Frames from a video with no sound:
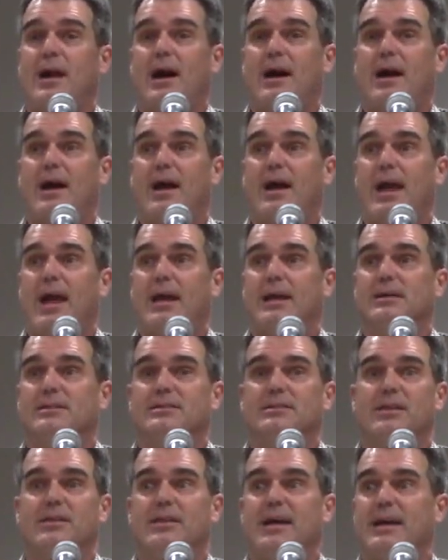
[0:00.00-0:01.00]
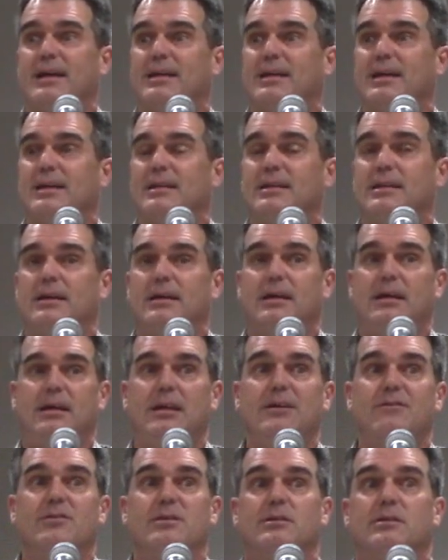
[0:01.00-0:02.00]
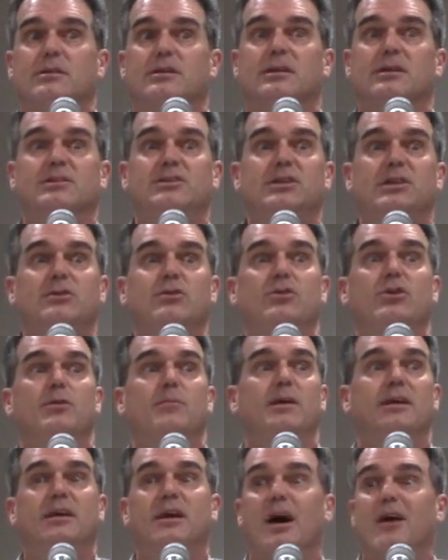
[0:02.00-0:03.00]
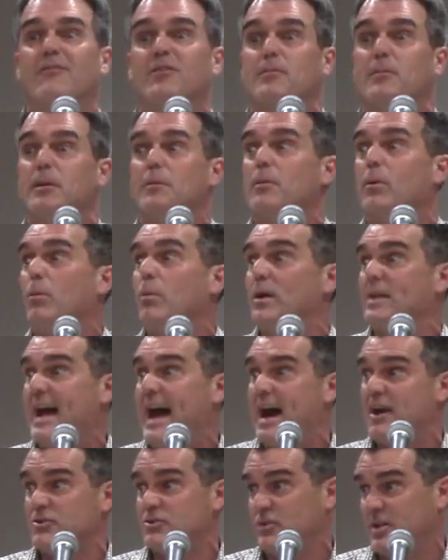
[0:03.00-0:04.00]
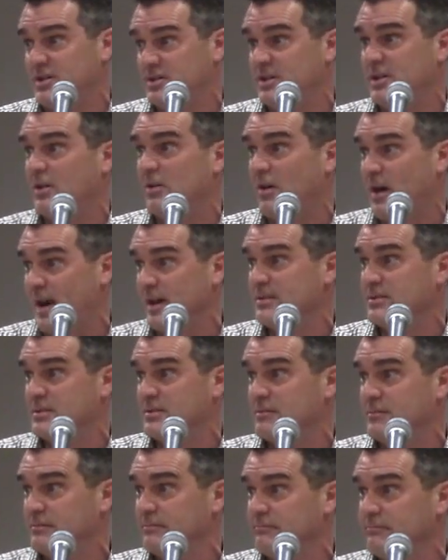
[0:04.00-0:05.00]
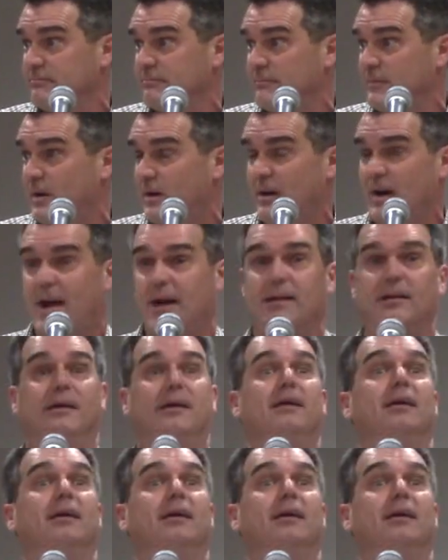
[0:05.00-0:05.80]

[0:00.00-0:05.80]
and they can even continue to be covenant people without trusting Christ. All right?